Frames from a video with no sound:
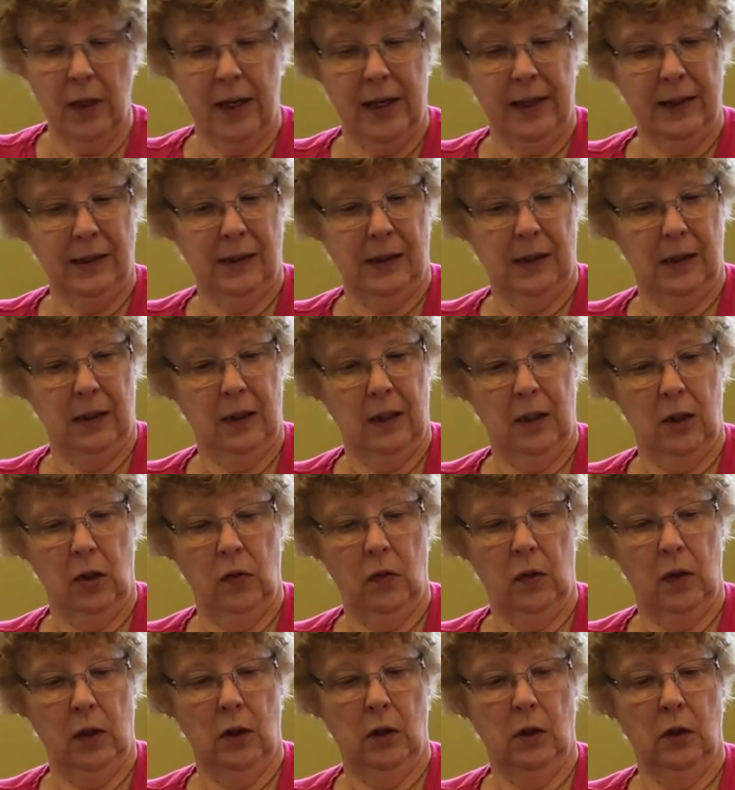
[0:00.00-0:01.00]
last thing that
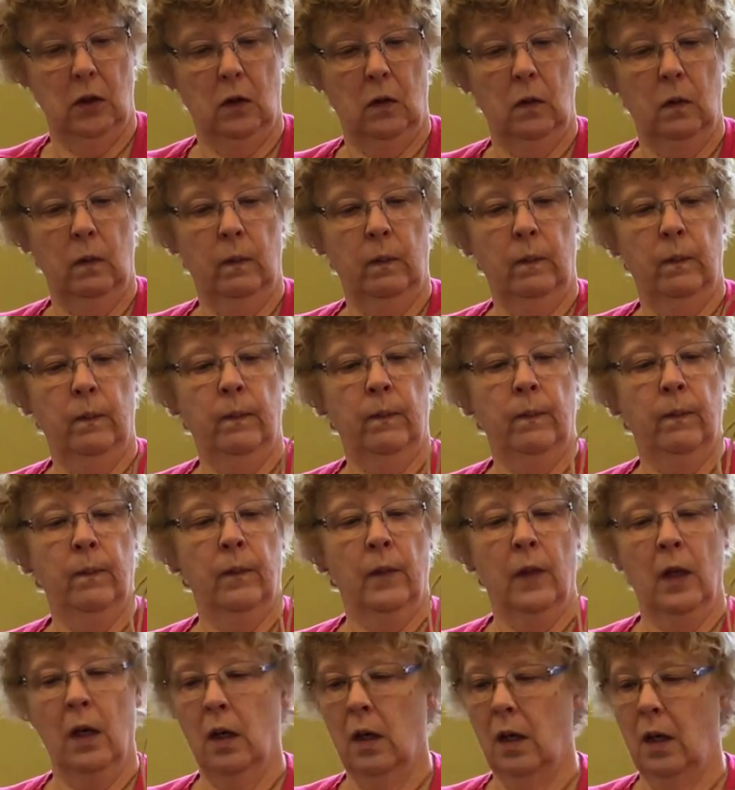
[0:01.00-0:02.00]
you can do
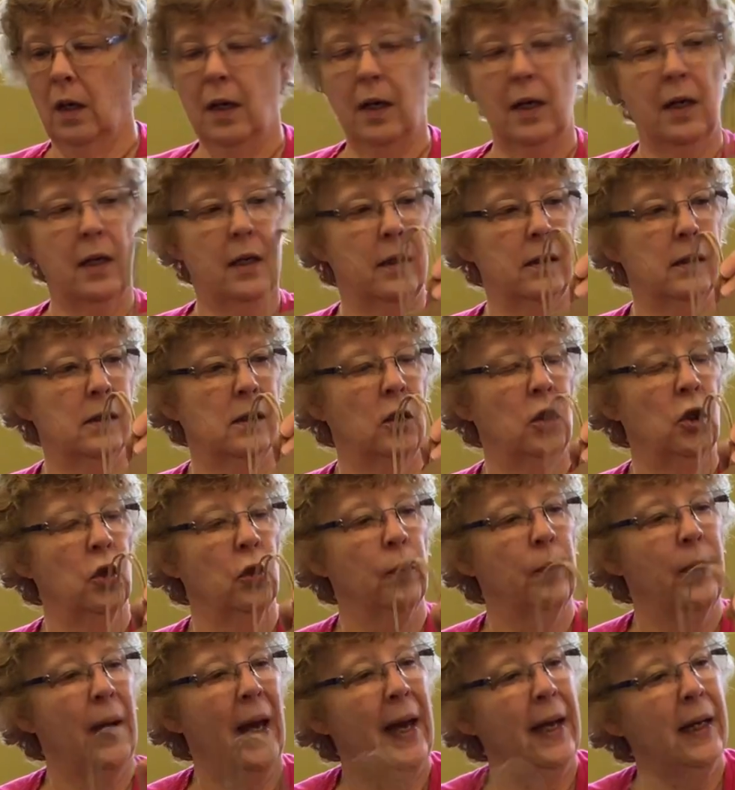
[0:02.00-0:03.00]
is
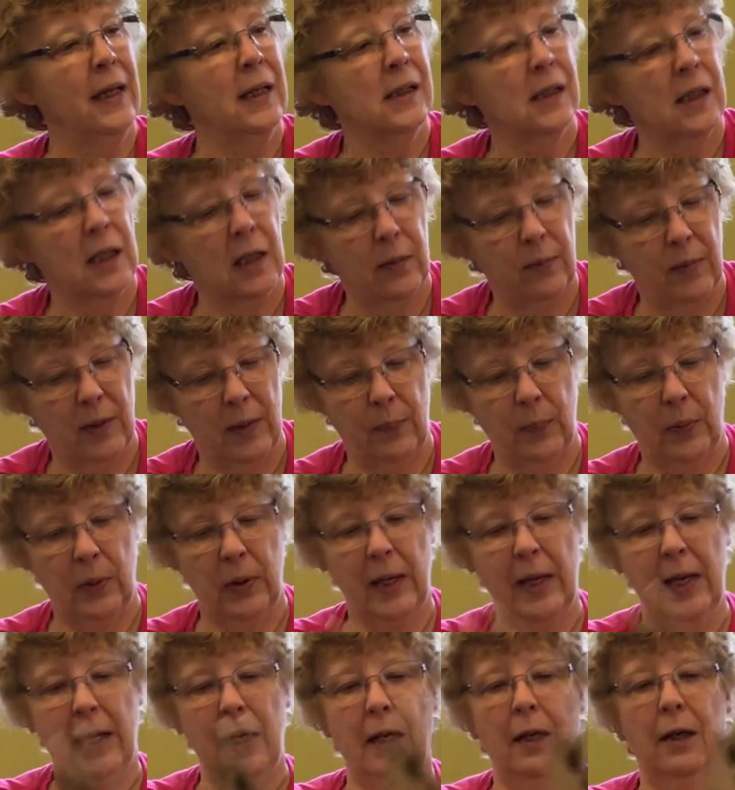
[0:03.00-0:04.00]
your bag is gonna be
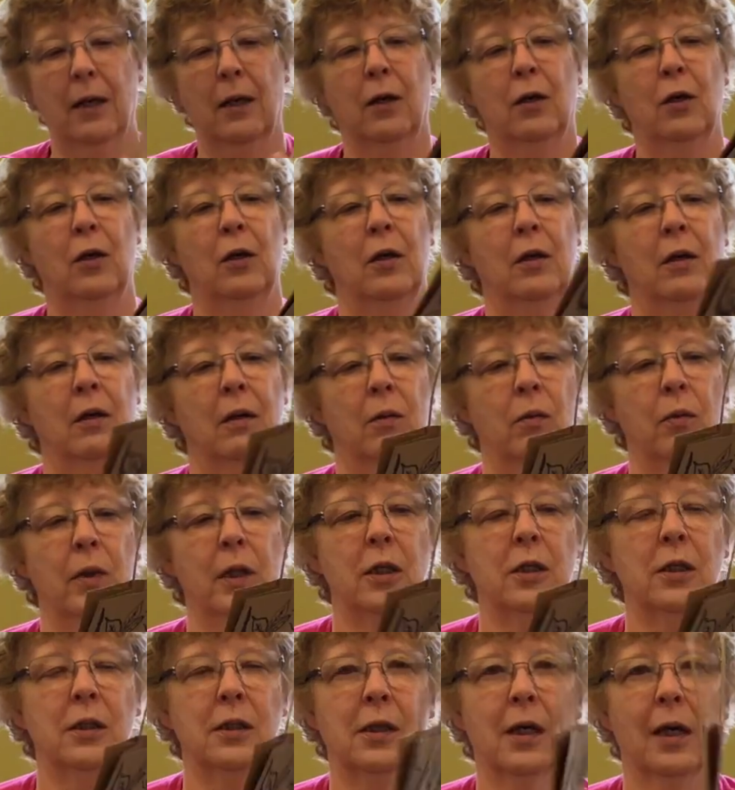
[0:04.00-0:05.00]
plain.
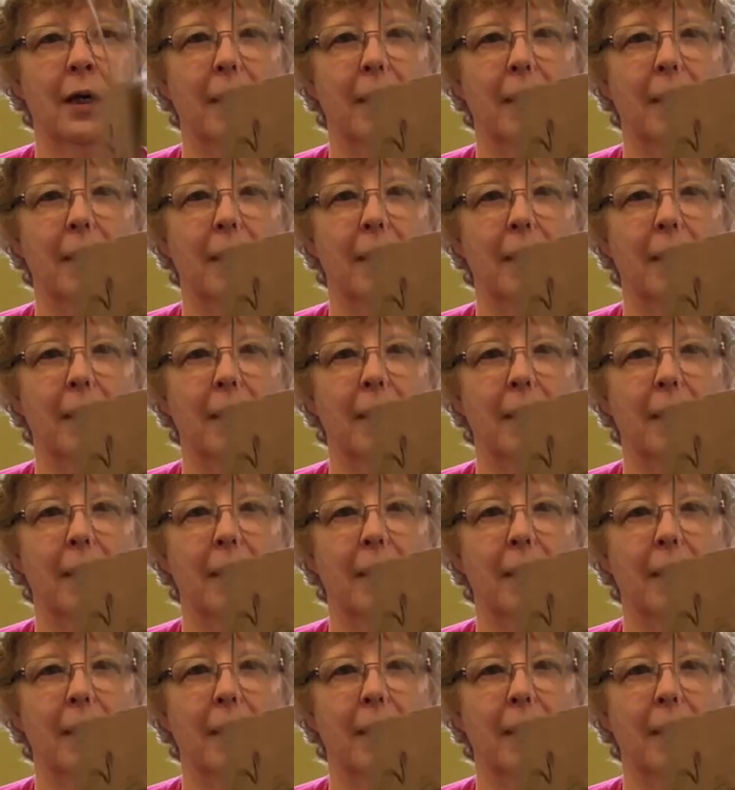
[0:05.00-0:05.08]
We just